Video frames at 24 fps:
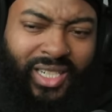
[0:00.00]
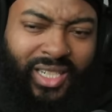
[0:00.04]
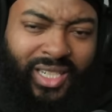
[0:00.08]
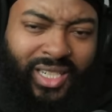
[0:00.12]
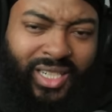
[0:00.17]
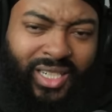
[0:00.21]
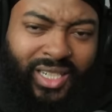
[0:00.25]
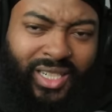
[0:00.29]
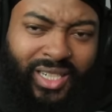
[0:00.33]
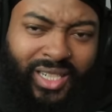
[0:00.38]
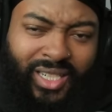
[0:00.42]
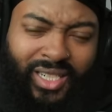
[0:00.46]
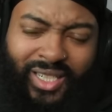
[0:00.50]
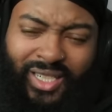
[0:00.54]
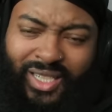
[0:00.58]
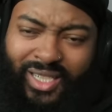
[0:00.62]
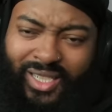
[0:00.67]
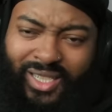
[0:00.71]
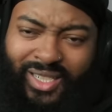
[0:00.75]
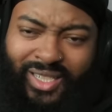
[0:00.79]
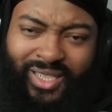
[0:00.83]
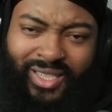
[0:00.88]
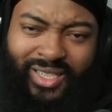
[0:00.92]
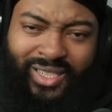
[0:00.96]
before tossing him
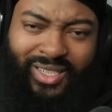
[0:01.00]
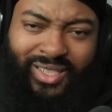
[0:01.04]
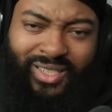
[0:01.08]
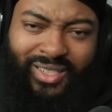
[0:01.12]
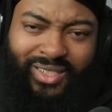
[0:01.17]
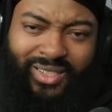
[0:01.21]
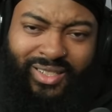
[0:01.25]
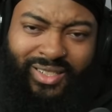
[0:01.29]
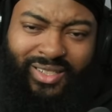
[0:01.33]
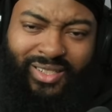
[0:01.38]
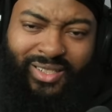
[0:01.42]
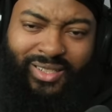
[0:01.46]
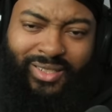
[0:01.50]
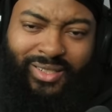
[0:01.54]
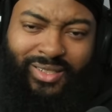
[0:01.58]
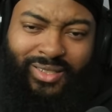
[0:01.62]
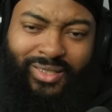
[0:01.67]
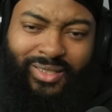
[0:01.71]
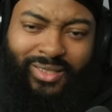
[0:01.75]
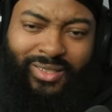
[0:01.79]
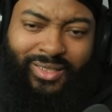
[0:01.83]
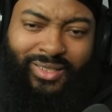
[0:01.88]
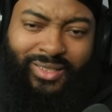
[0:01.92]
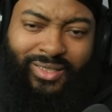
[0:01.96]
out the ring.
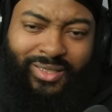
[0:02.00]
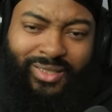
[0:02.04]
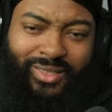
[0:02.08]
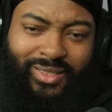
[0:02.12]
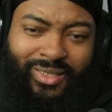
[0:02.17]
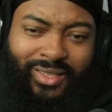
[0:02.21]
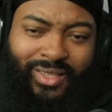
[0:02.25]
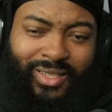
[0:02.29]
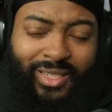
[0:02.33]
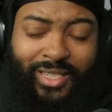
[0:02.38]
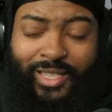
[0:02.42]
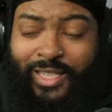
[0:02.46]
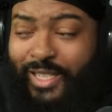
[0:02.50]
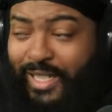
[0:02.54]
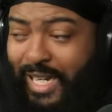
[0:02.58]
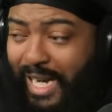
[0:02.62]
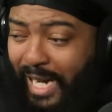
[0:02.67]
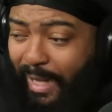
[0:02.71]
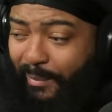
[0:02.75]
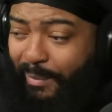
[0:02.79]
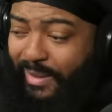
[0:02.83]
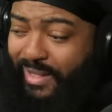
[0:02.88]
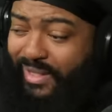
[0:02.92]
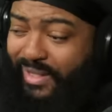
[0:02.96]
It Diesel
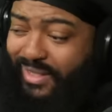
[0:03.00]
happens.